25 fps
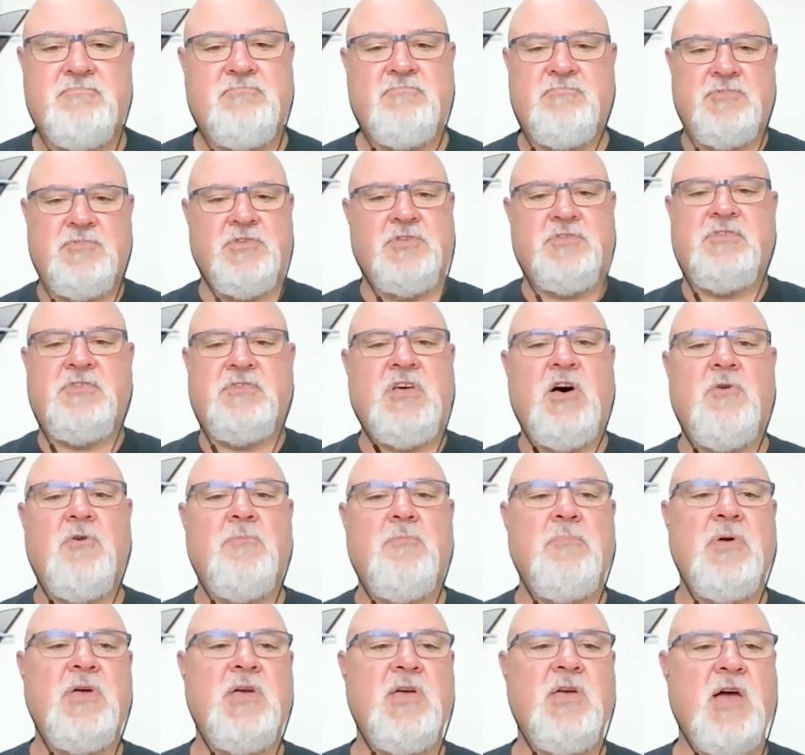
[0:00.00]
just tell
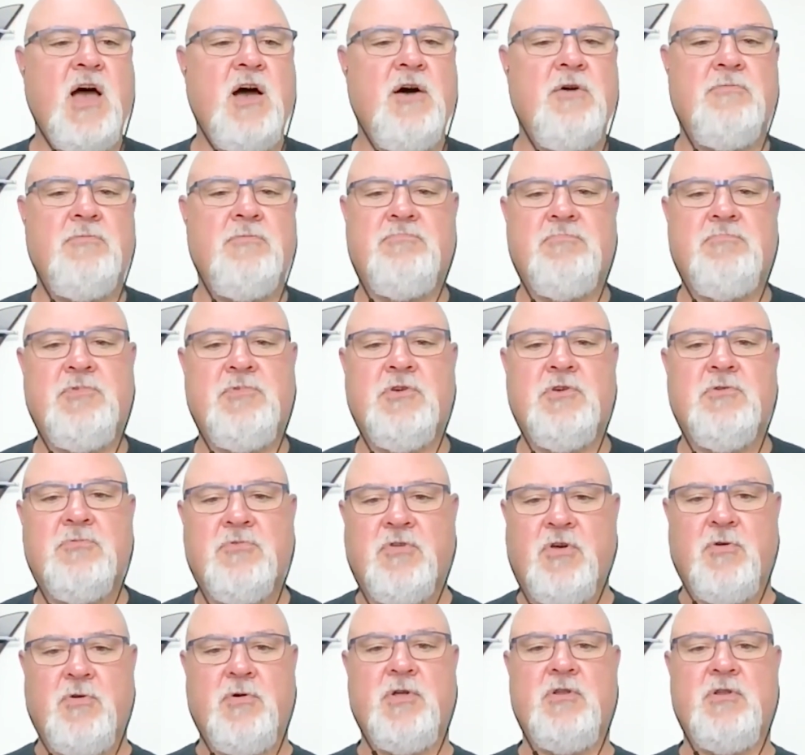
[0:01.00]
me how you
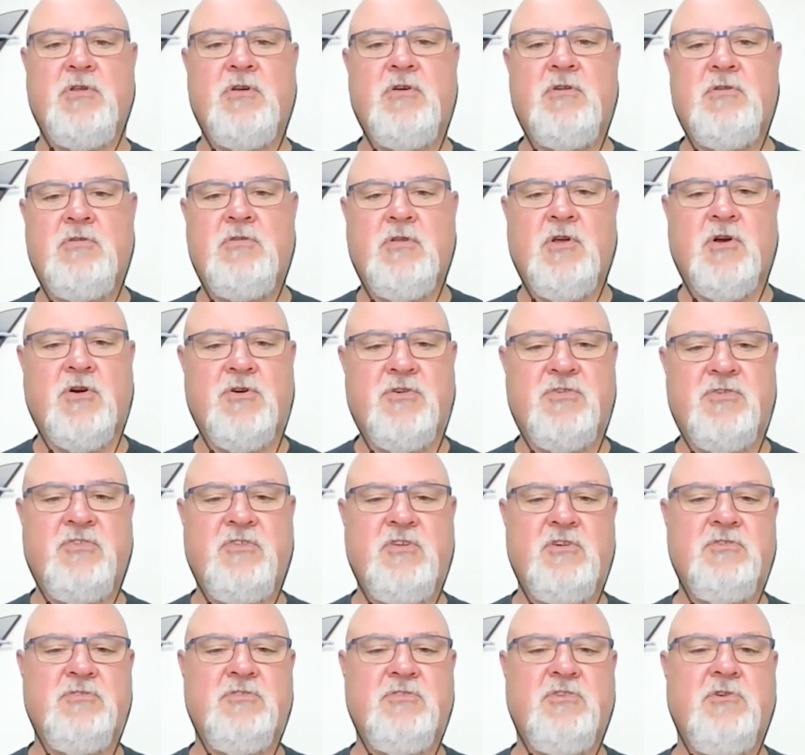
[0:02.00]
do it. You're
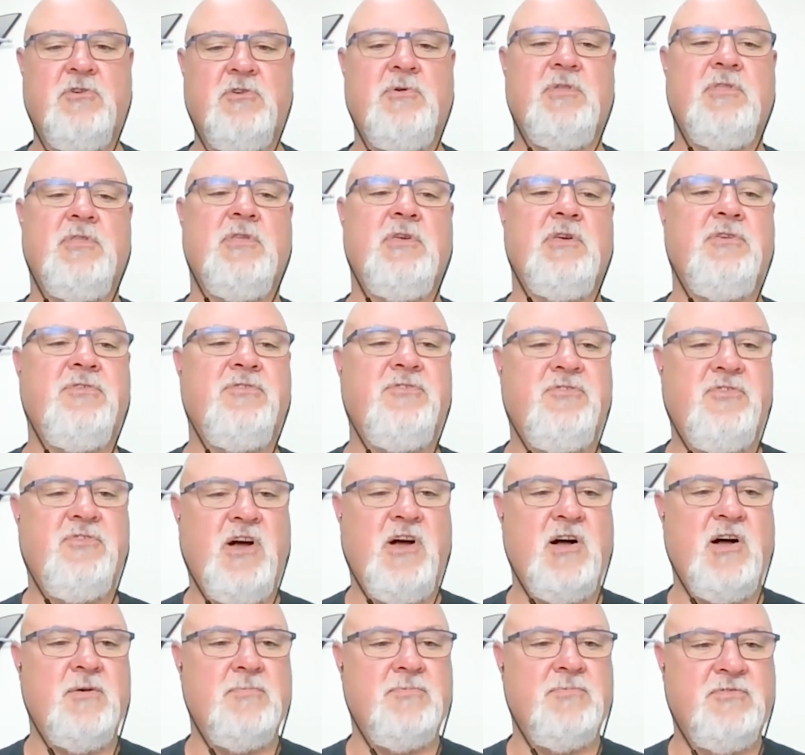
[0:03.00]
still doing these
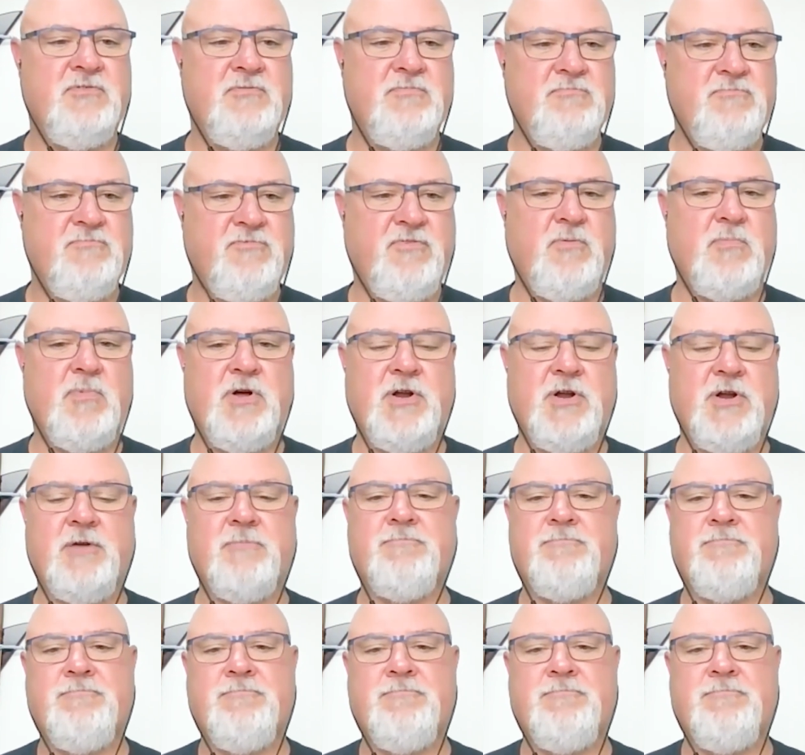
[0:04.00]
jobs for money.